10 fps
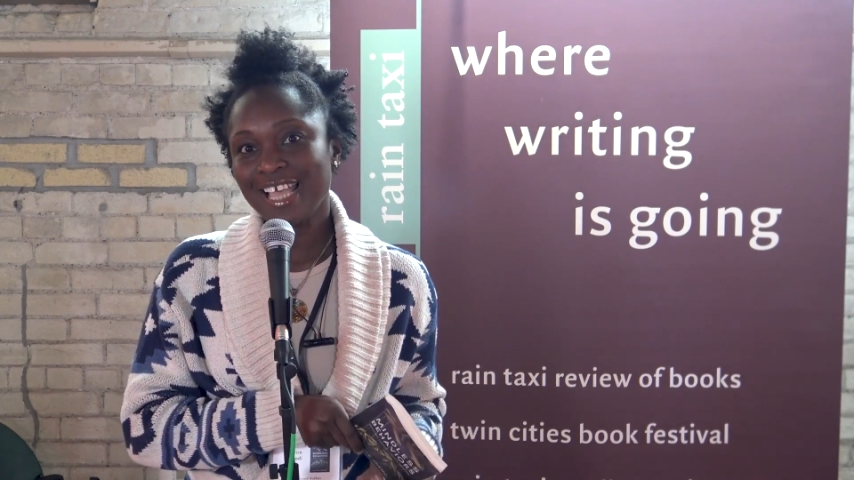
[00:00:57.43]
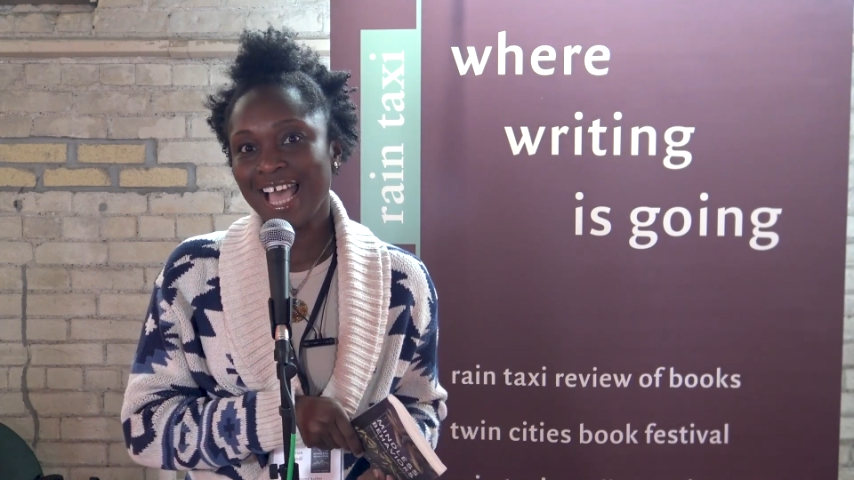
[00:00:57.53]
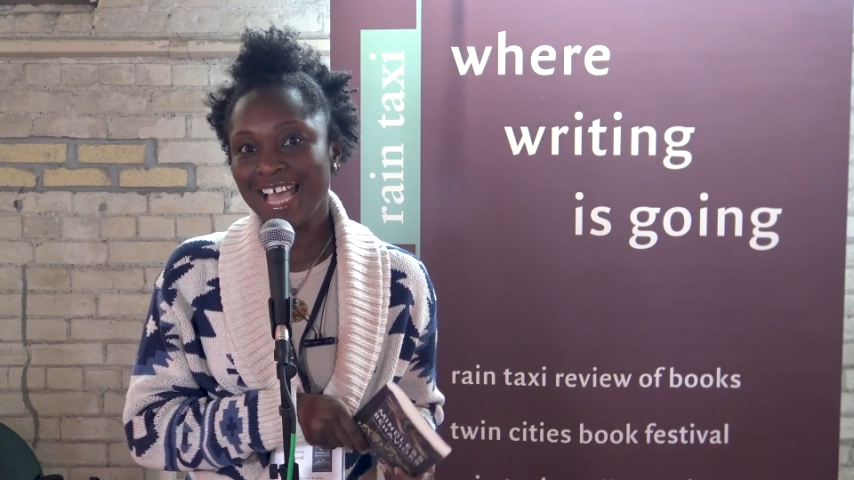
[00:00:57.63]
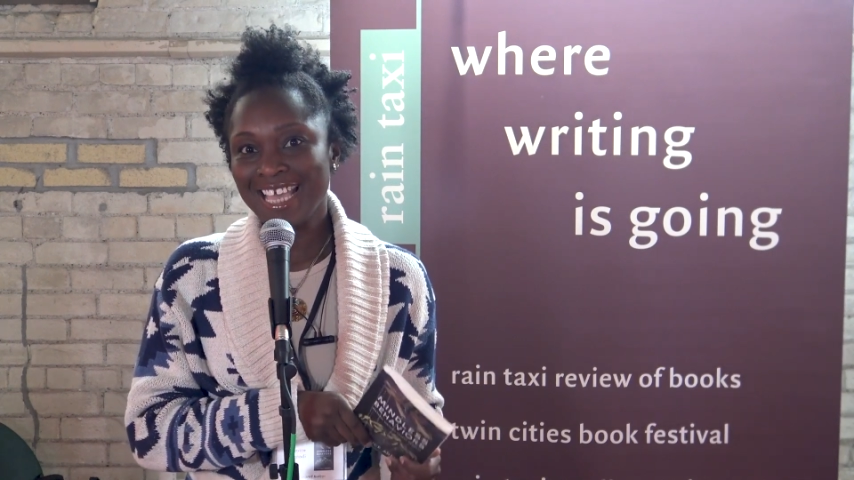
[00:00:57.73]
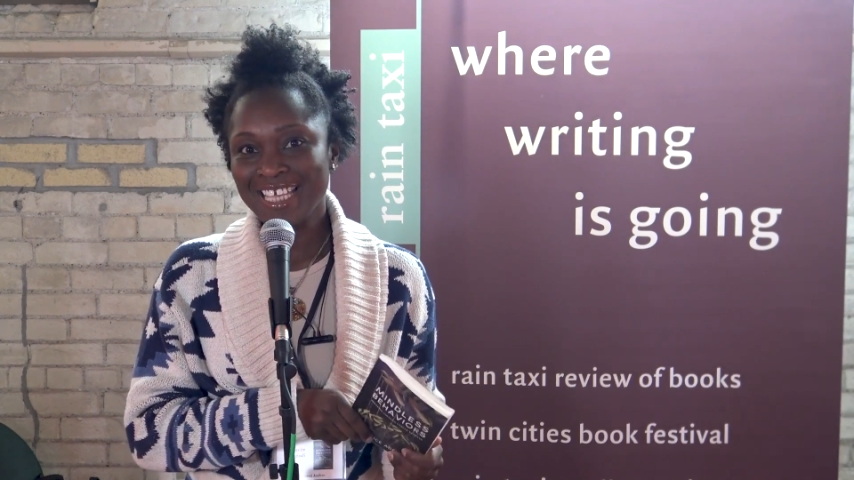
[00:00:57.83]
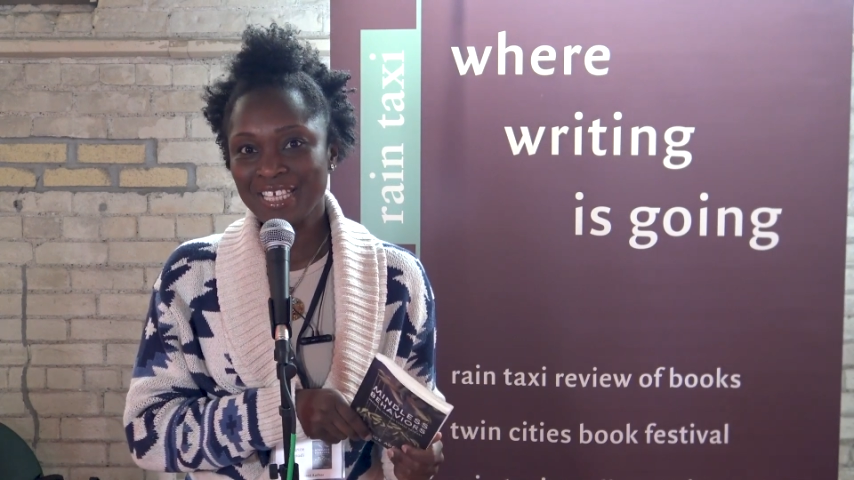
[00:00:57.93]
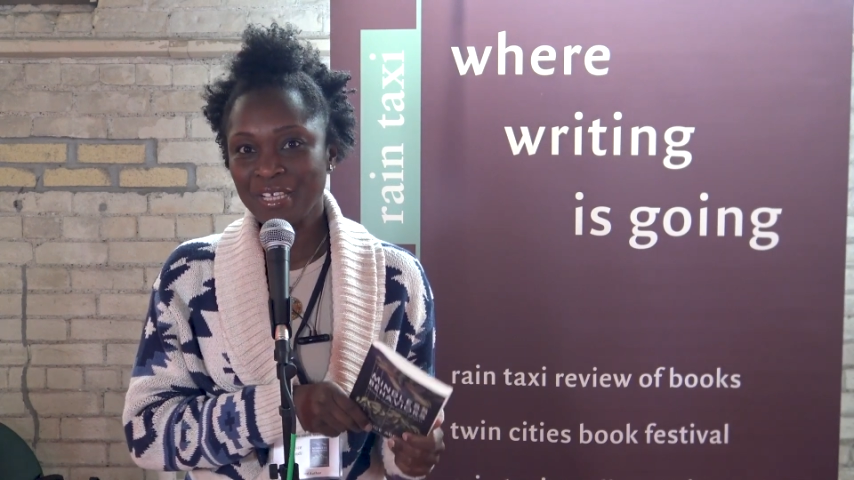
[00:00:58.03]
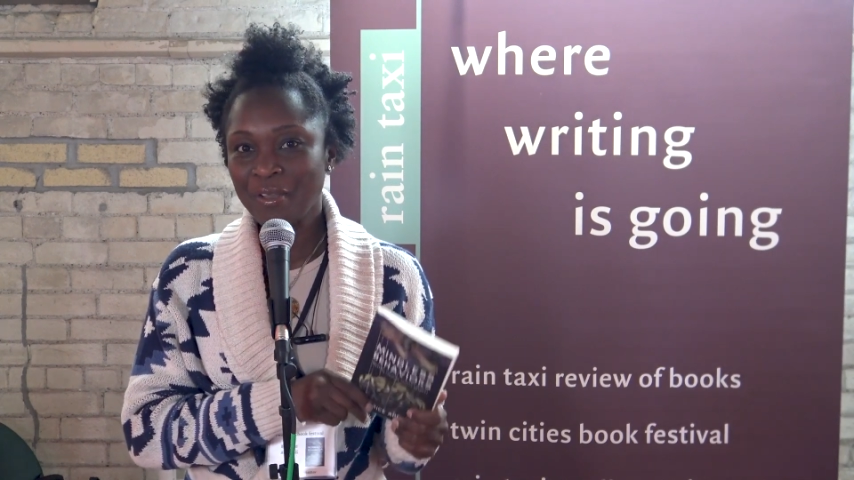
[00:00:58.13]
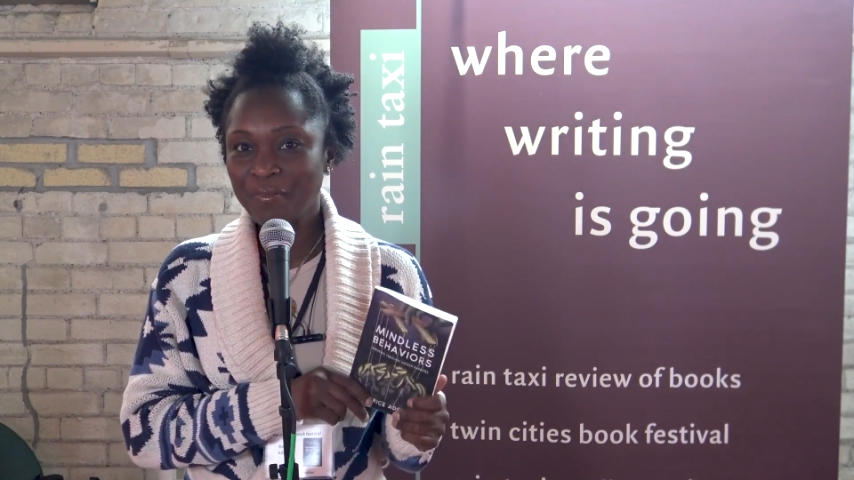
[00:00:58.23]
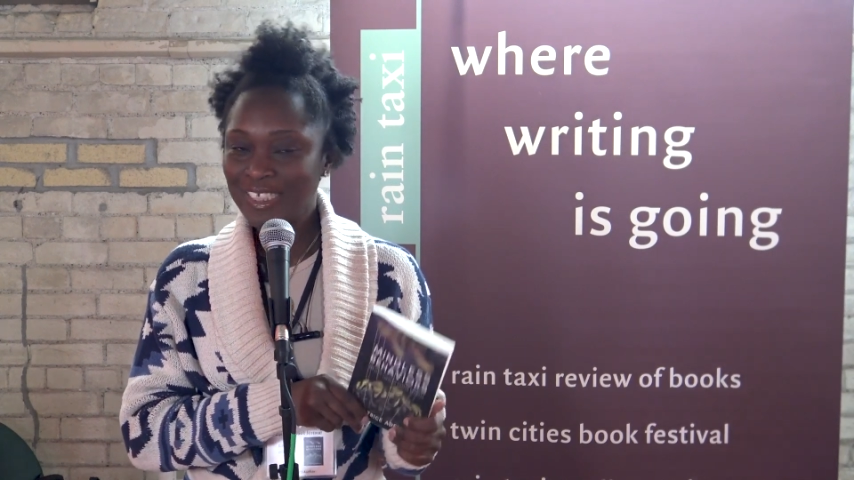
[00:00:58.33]

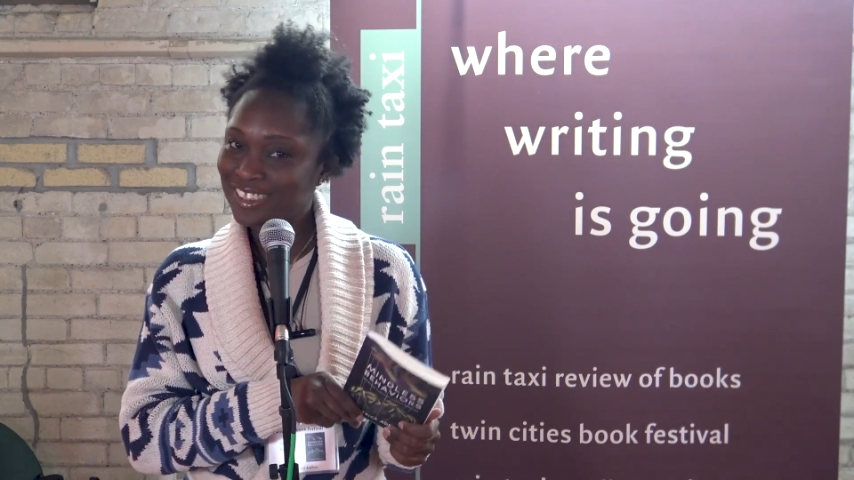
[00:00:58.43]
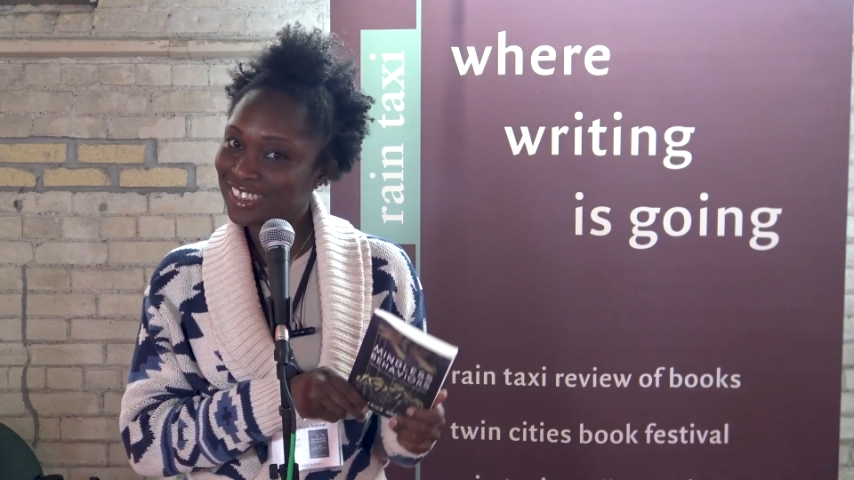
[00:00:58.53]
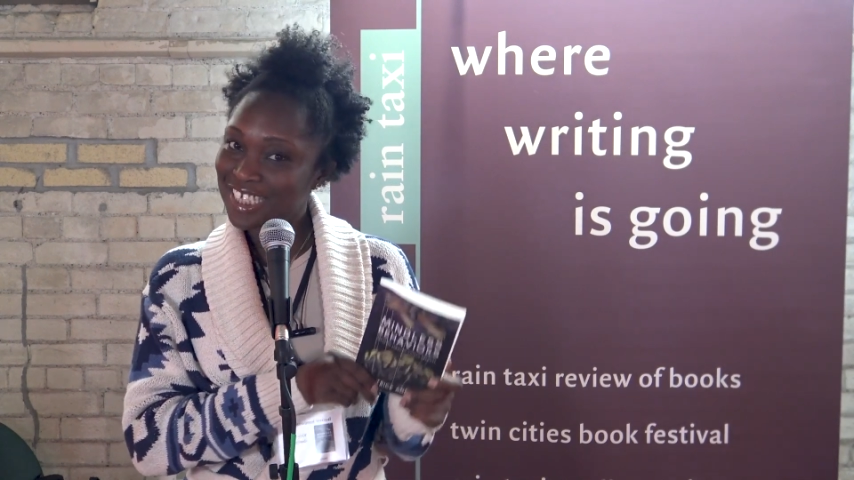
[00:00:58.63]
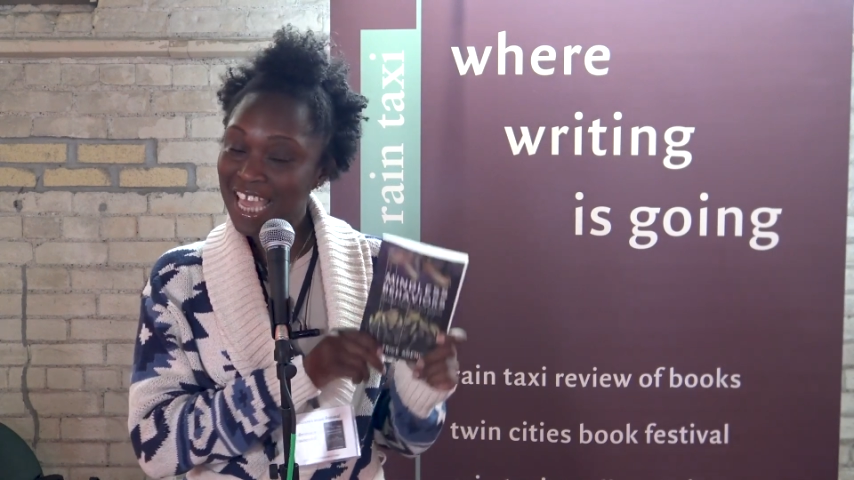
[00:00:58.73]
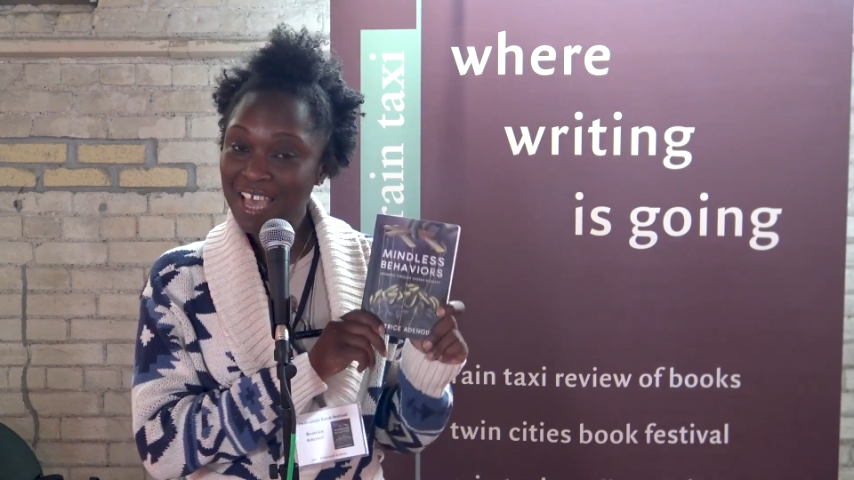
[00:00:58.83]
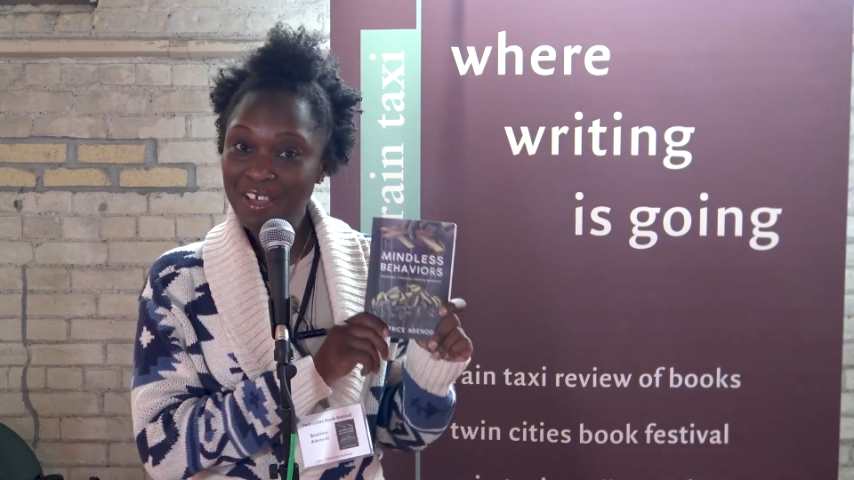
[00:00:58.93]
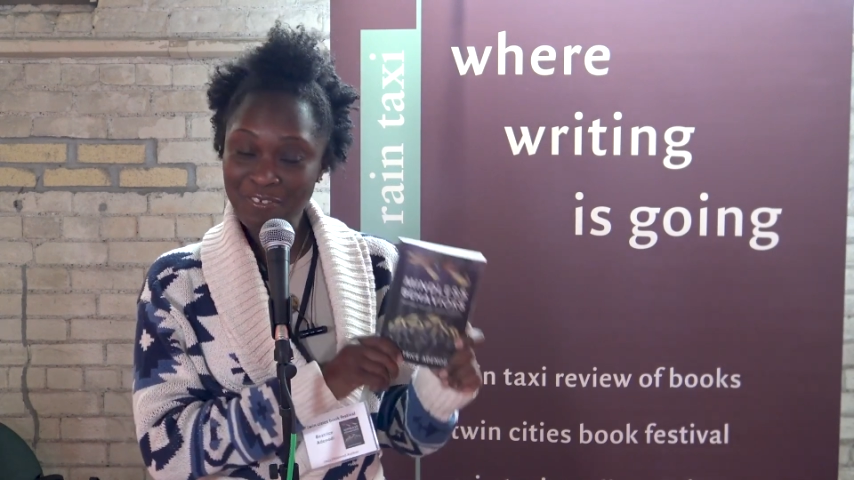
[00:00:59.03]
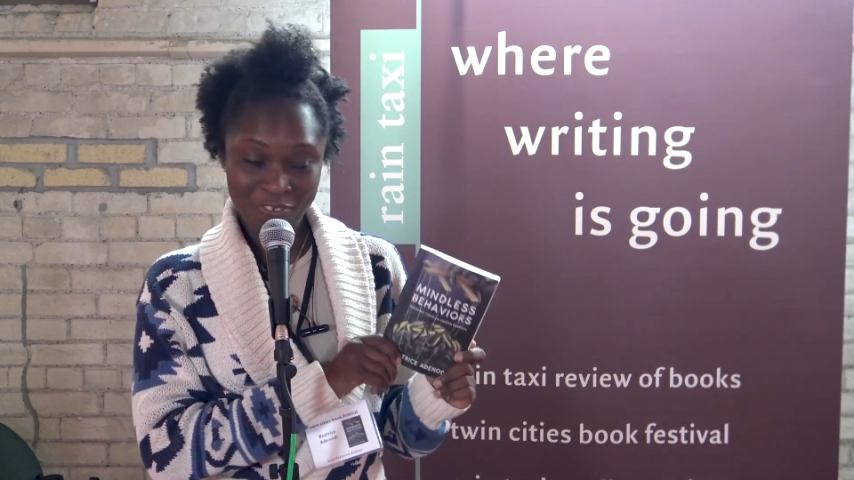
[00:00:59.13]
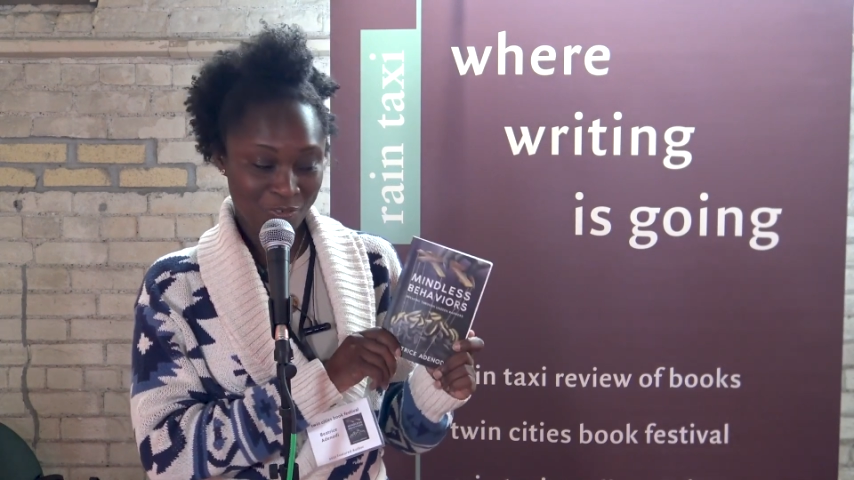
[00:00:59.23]
I basically have